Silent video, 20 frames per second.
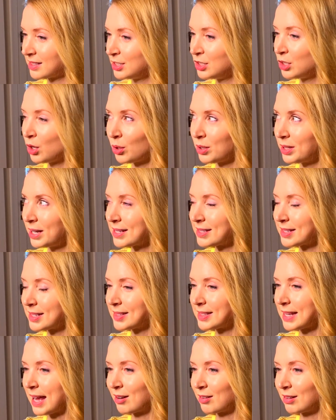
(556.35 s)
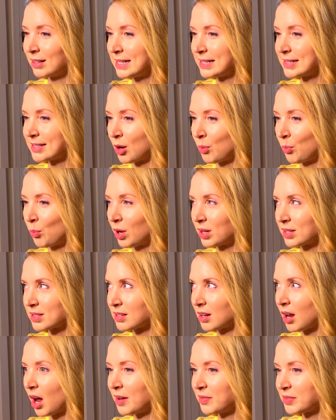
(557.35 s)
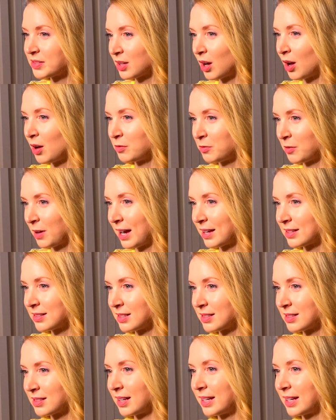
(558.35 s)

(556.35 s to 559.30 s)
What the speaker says: not necessarily someone's lifestyle factors,